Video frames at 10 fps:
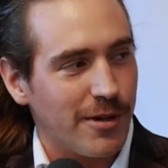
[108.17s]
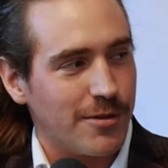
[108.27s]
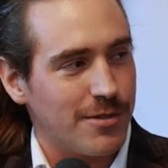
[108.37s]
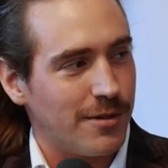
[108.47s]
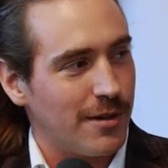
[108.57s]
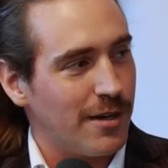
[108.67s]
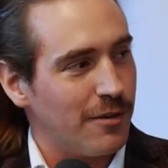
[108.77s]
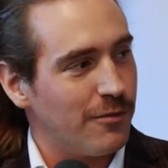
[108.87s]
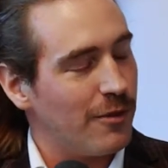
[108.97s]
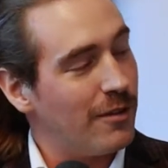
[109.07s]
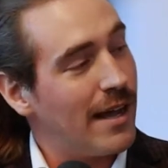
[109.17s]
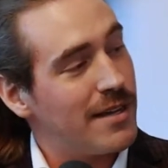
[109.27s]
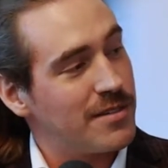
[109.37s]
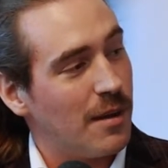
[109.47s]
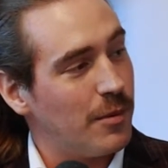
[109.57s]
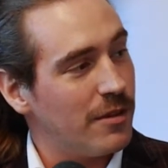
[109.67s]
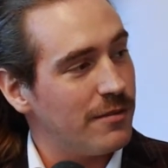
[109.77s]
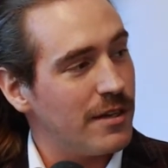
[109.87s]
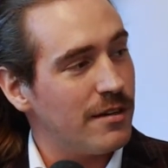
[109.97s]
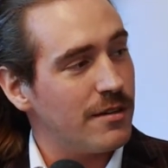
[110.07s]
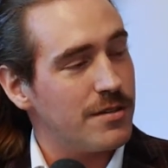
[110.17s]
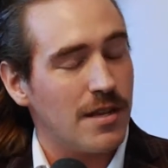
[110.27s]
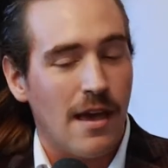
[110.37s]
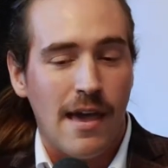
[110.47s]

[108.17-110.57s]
coaster here for the last couple of years,